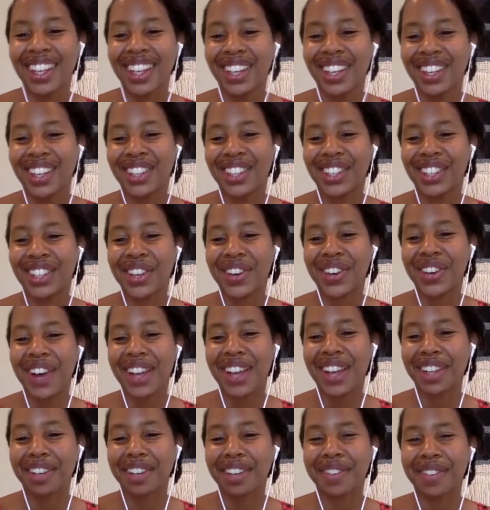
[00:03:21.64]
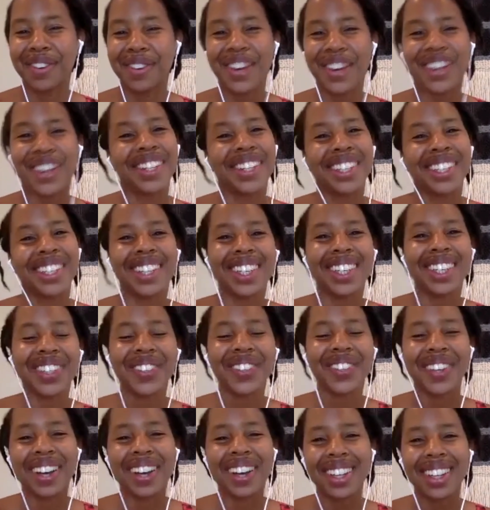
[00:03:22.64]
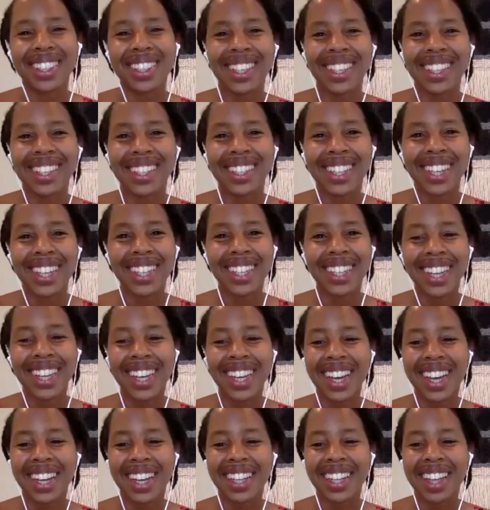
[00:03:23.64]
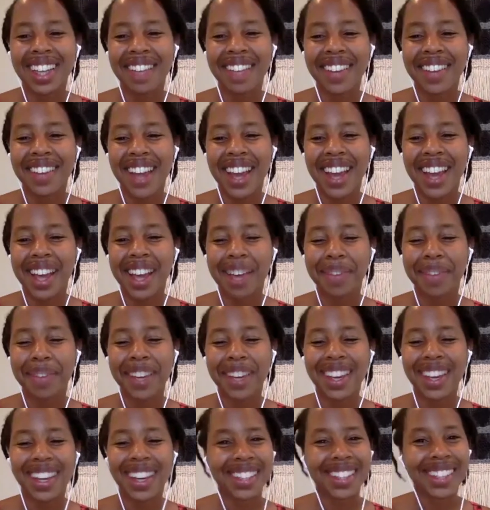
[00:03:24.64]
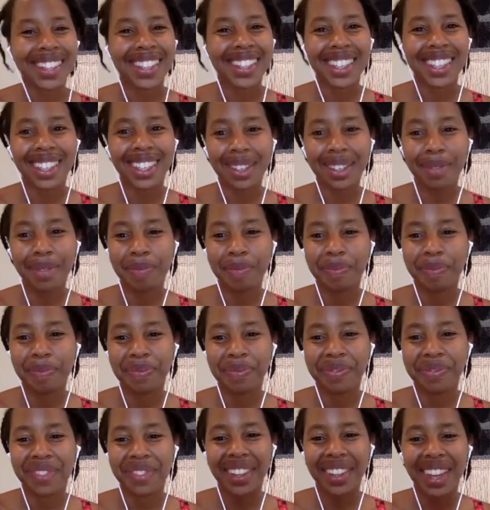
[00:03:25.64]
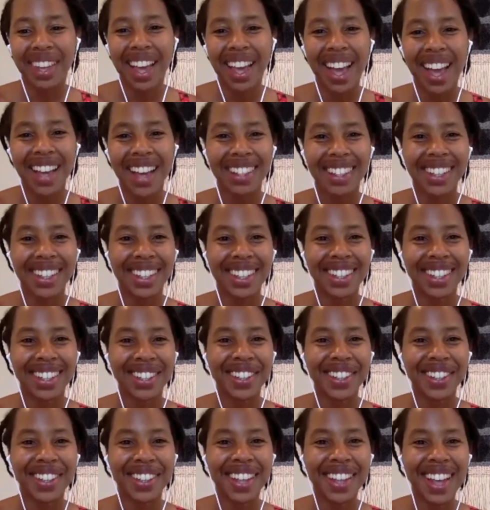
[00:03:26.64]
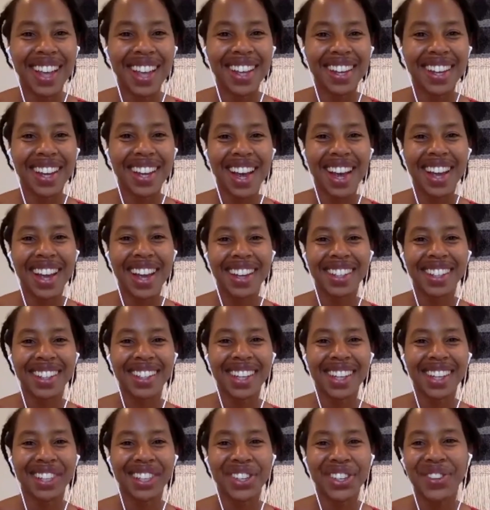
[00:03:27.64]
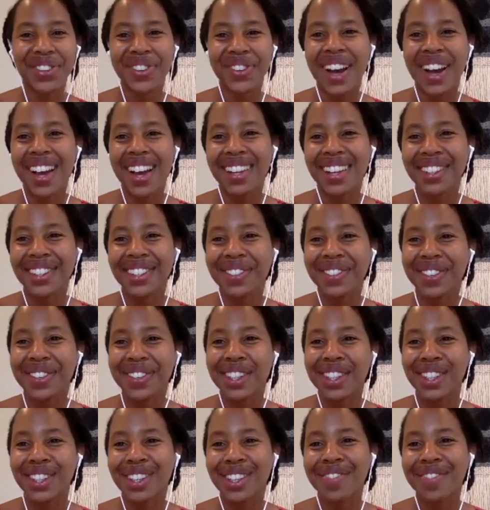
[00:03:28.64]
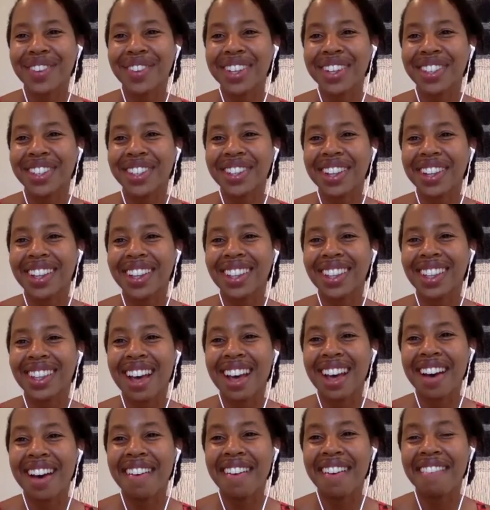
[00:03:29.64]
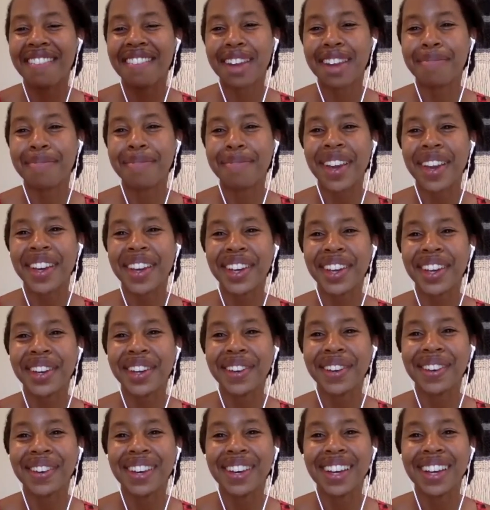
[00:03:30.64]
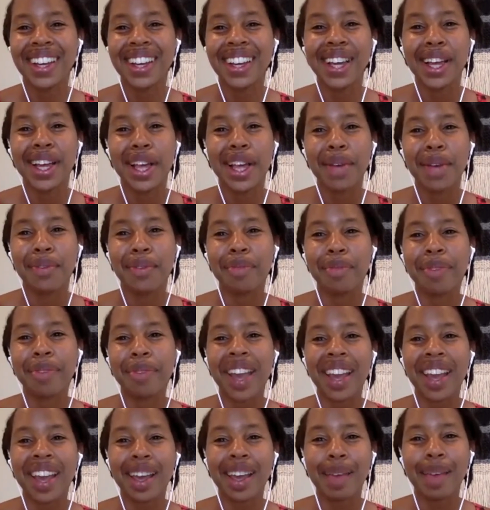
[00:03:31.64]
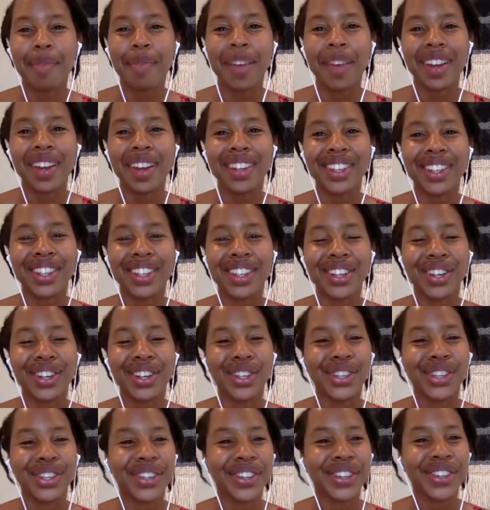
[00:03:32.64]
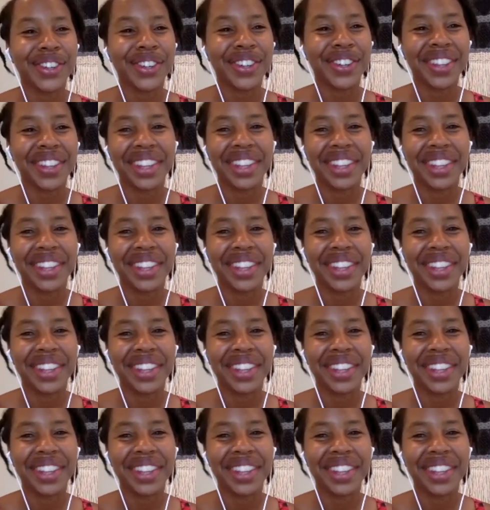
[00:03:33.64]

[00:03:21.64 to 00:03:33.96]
So I look forward to seeing you guys this Sunday at 11 a.m. EST. And until then, I send you guys with so much love and may you remain committed to your truth.